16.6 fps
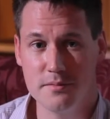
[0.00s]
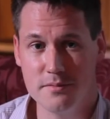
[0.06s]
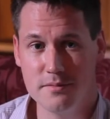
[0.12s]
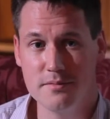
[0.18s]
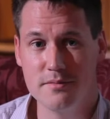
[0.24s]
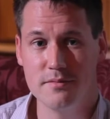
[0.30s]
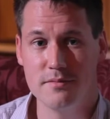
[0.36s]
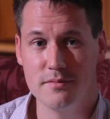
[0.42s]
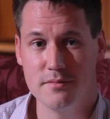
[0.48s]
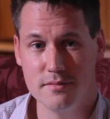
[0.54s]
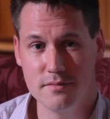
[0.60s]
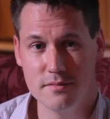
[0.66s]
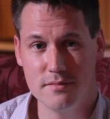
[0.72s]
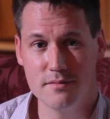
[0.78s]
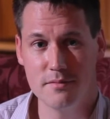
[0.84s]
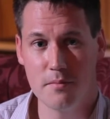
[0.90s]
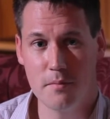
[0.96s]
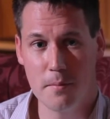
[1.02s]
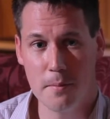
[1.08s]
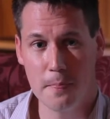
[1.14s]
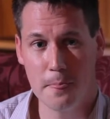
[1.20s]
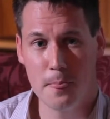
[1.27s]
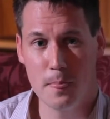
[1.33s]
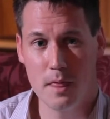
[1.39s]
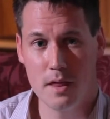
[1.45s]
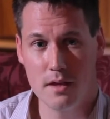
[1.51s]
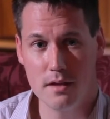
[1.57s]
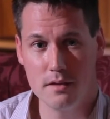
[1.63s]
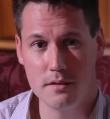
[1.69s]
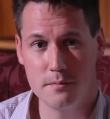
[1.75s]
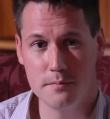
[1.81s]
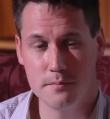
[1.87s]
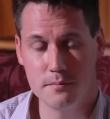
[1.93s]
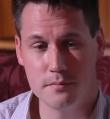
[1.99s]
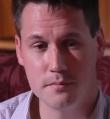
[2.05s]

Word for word: And so if they push you to do,